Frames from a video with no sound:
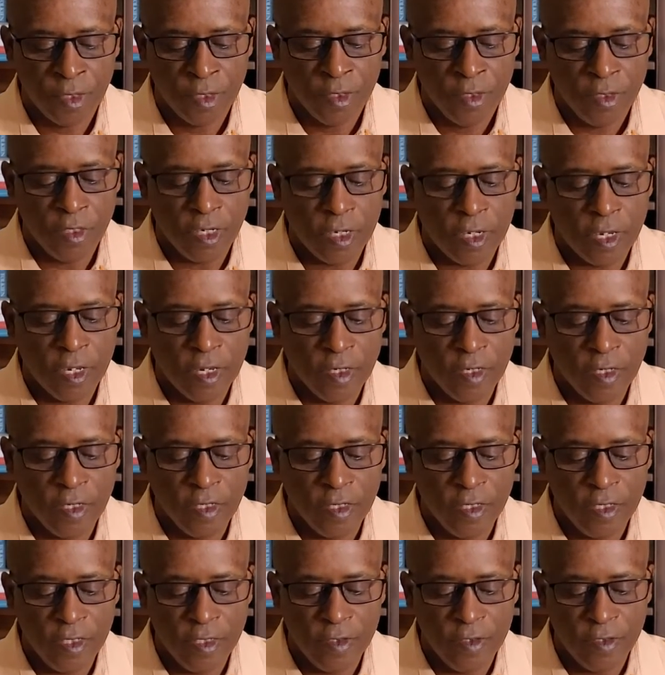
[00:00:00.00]
The
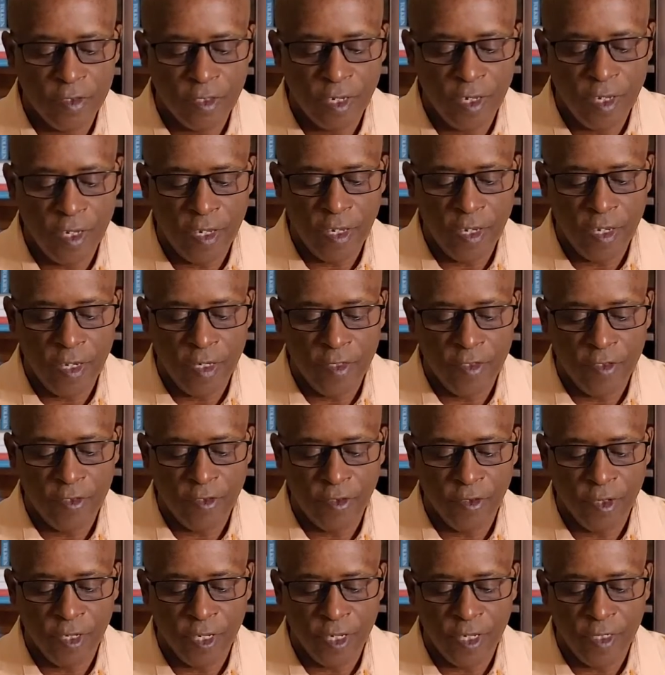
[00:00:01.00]
Congolese and
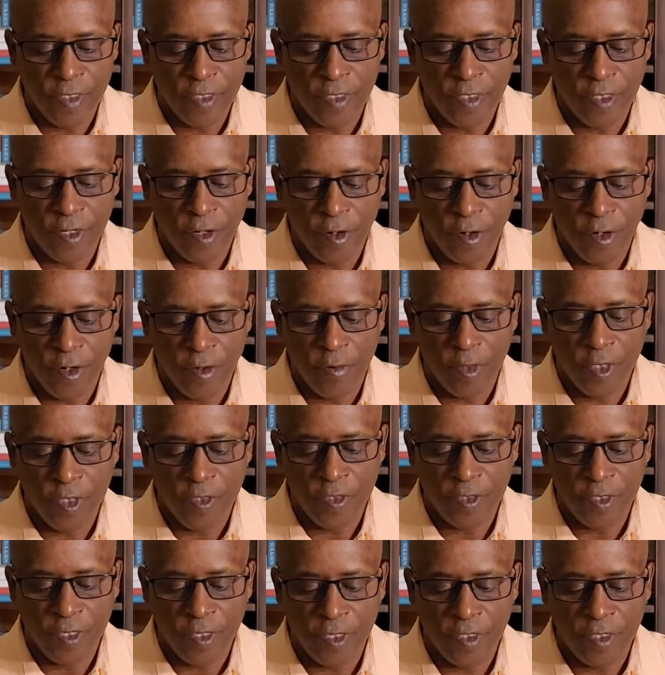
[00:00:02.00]
Ugandan army
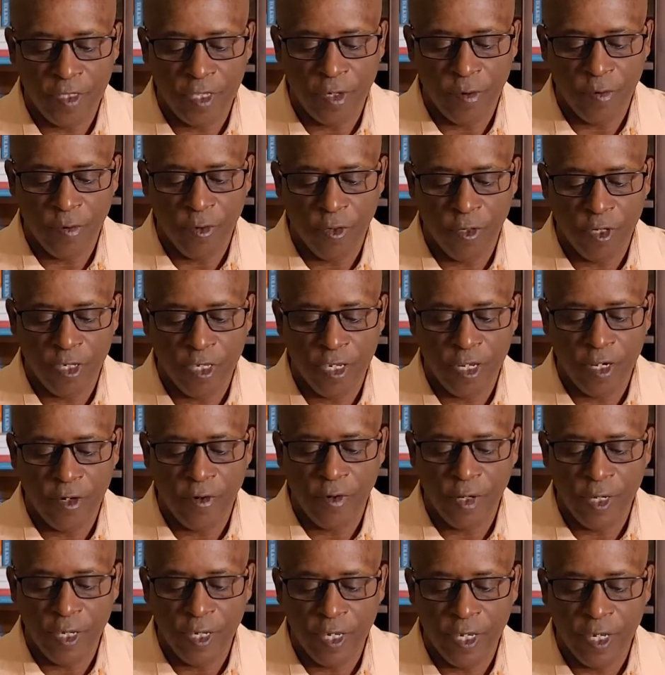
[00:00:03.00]
said they were
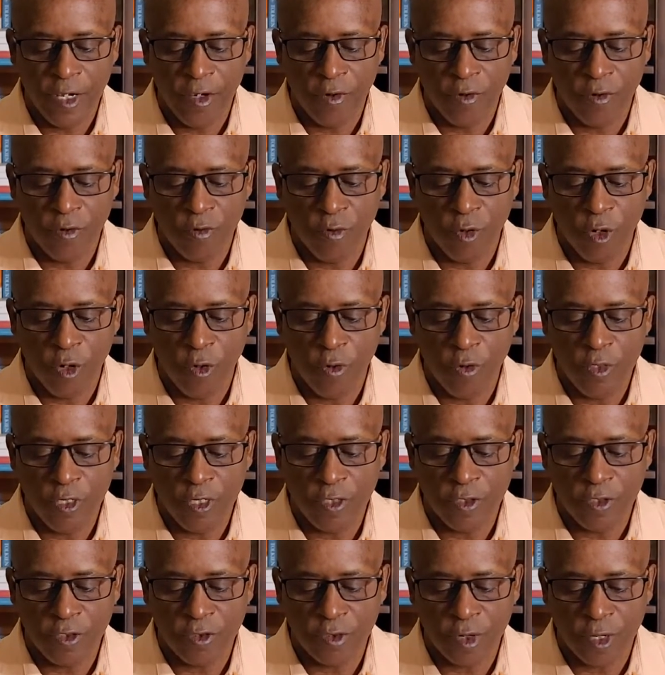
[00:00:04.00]
carrying out road
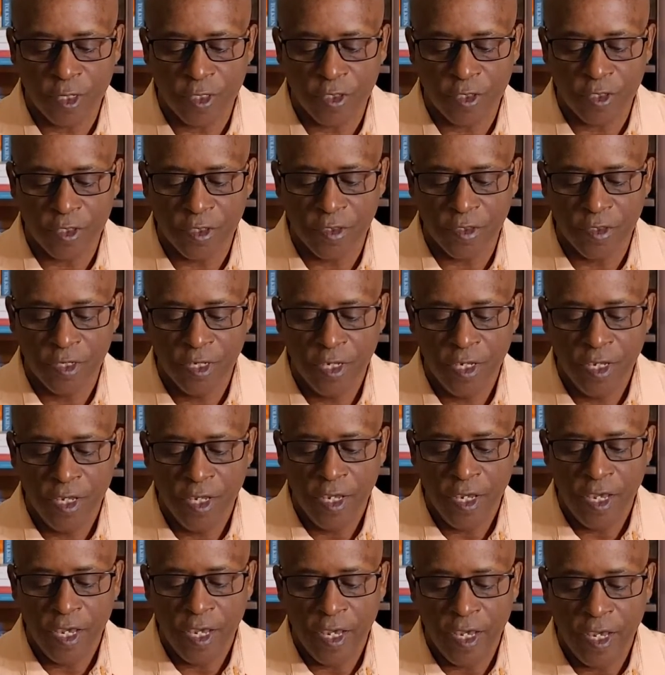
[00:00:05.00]
construction
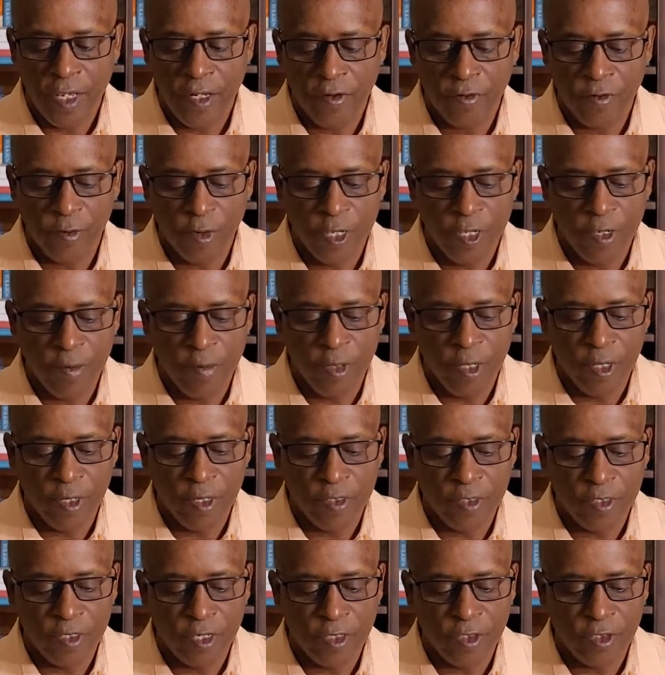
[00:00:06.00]
and
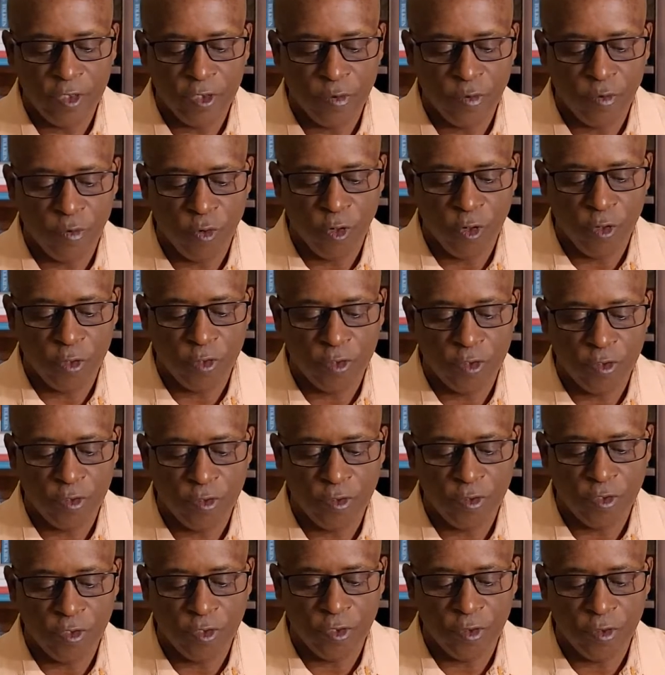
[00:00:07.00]
rehabilitation works to
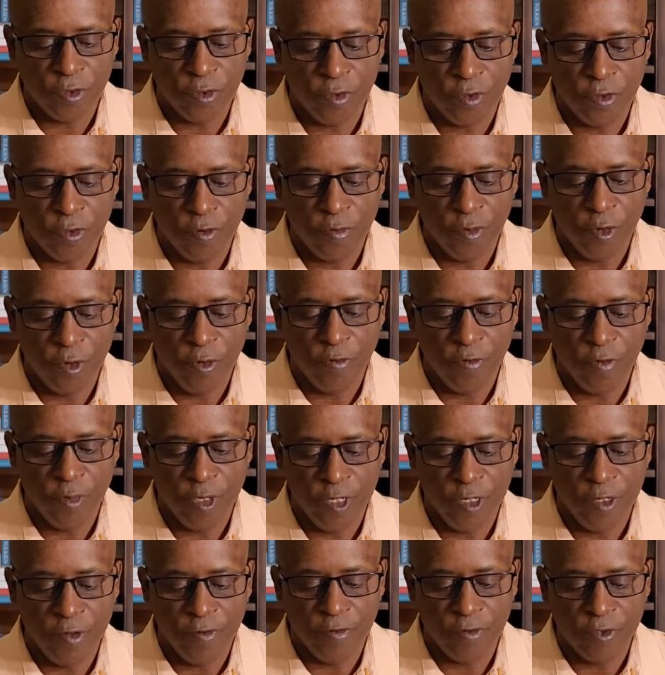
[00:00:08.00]
secure the
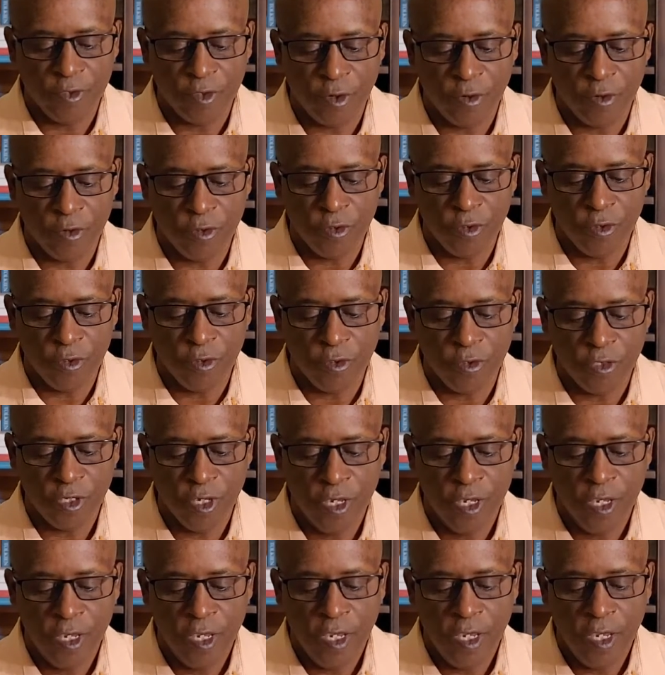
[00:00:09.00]
movement of soldiers
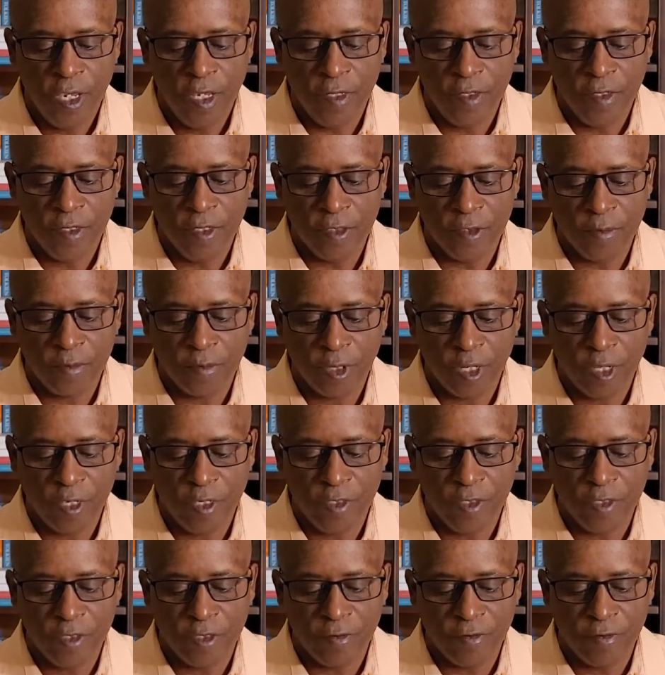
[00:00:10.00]
and
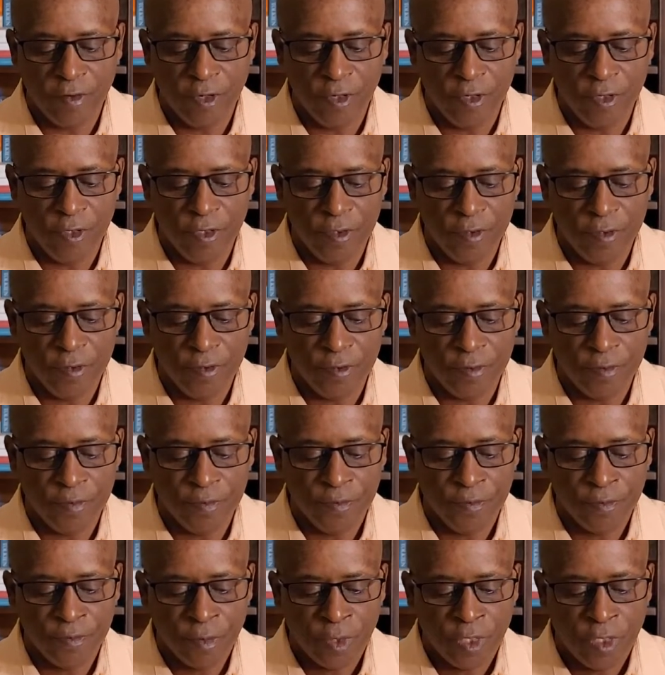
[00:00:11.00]
displaced civilians.
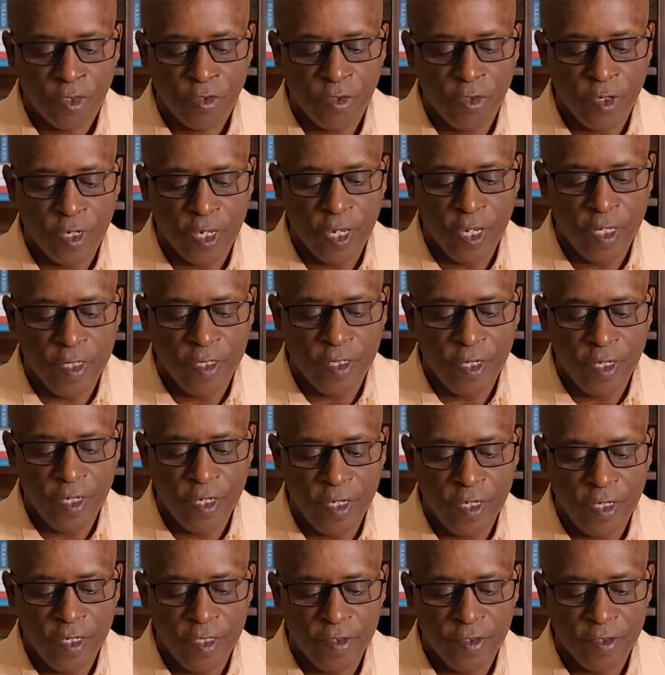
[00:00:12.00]
Uganda
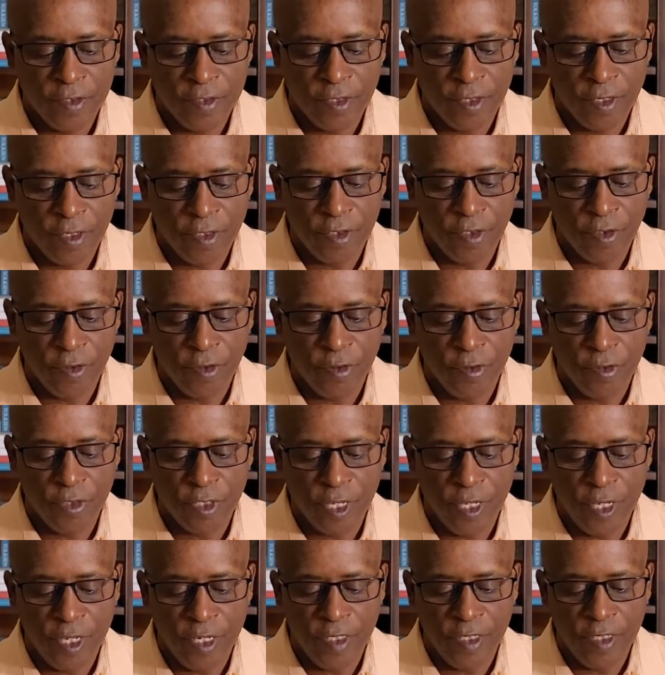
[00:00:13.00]
has accused
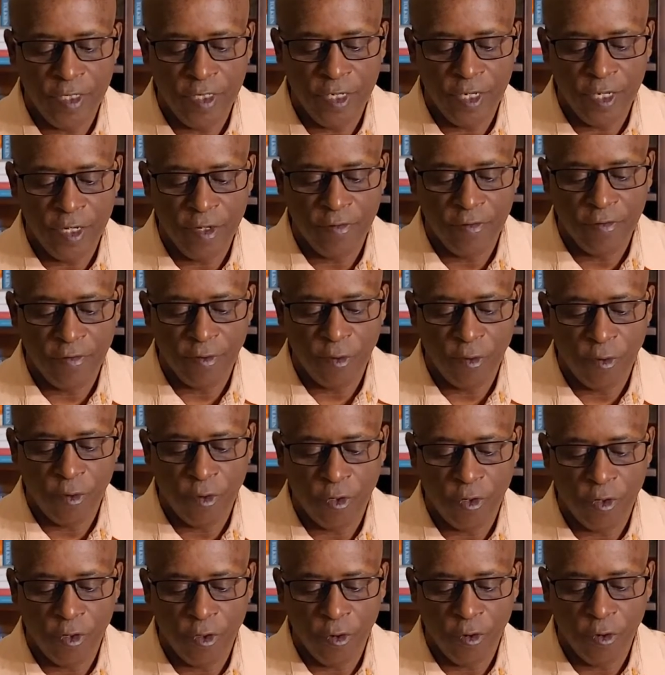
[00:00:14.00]
the ADF or
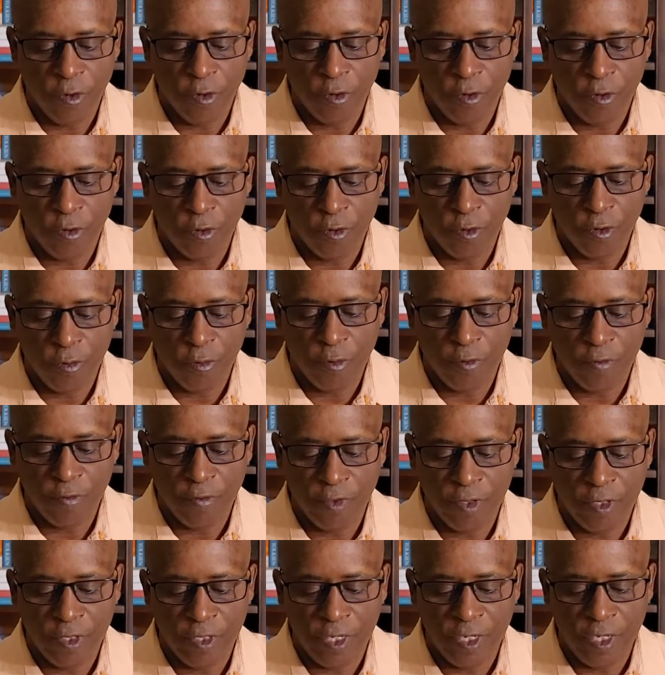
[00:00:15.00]
a local group
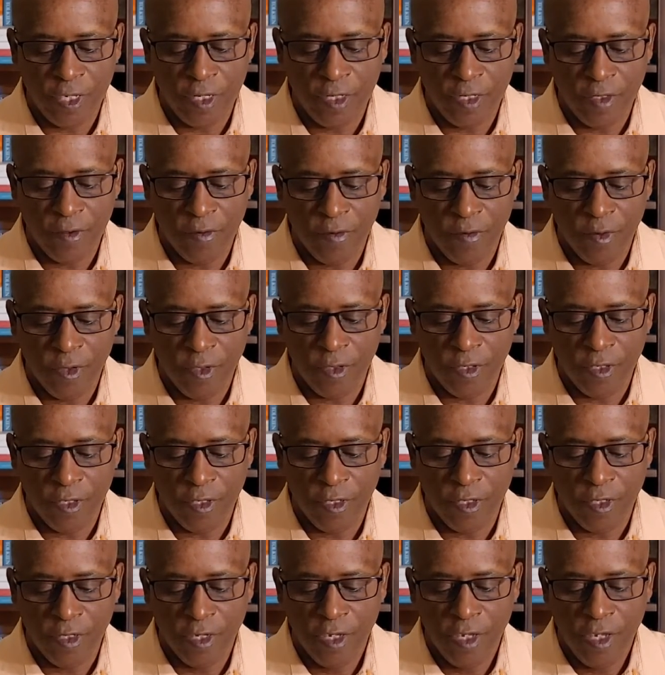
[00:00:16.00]
affiliated with
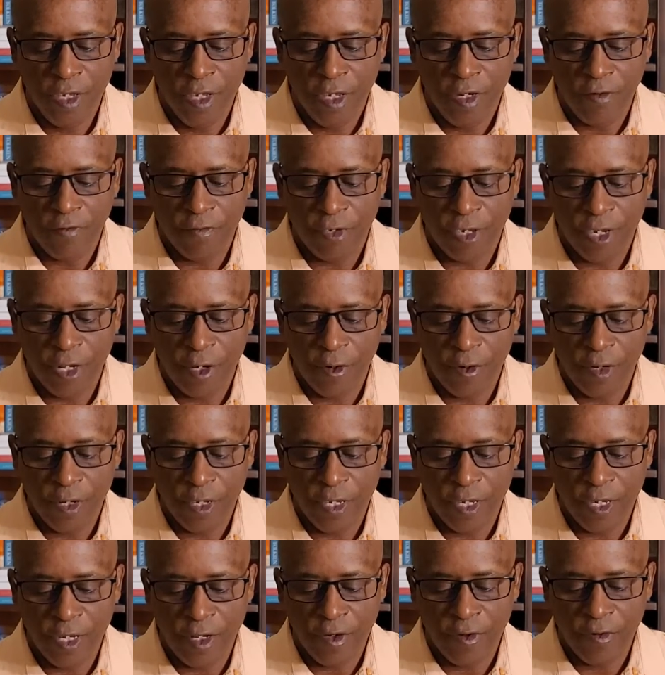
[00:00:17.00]
it of carrying
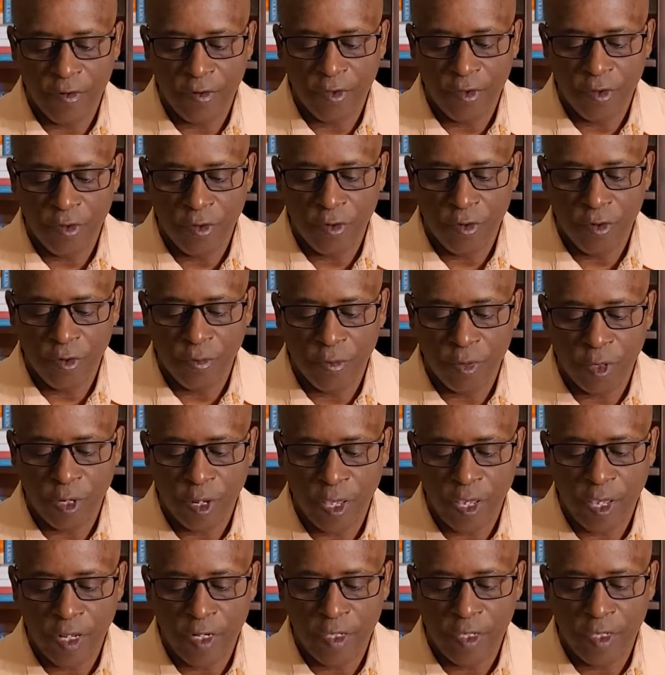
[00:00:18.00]
out or
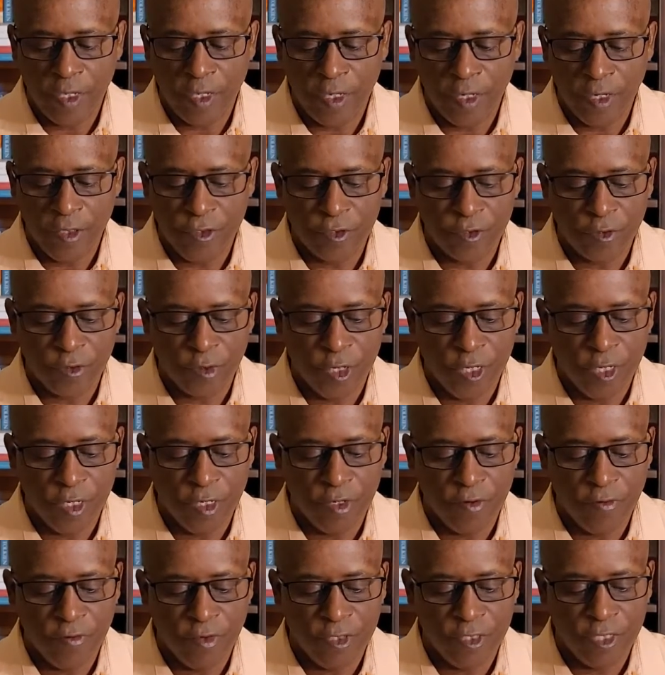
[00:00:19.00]
planning a string
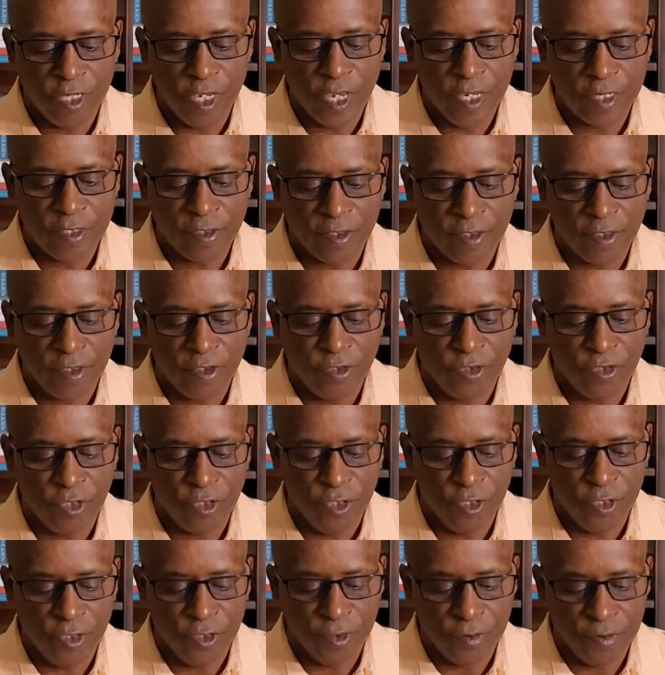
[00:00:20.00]
of attacks this
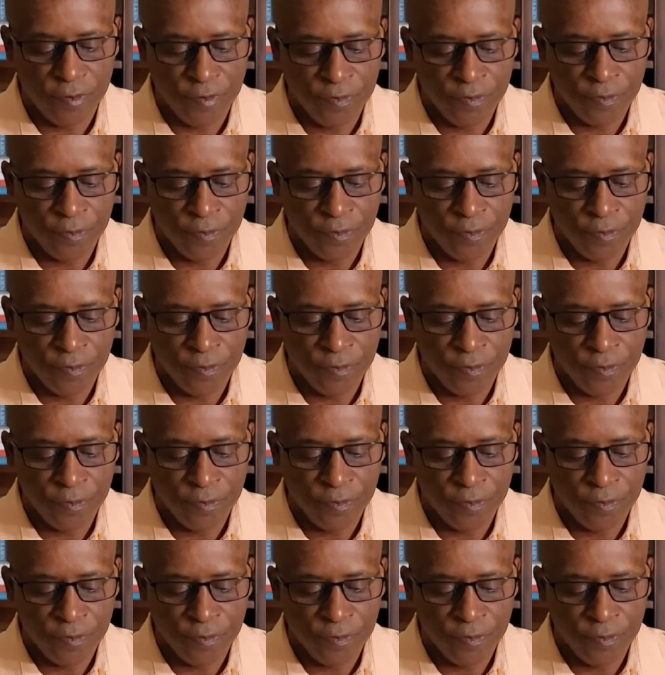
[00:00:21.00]
year.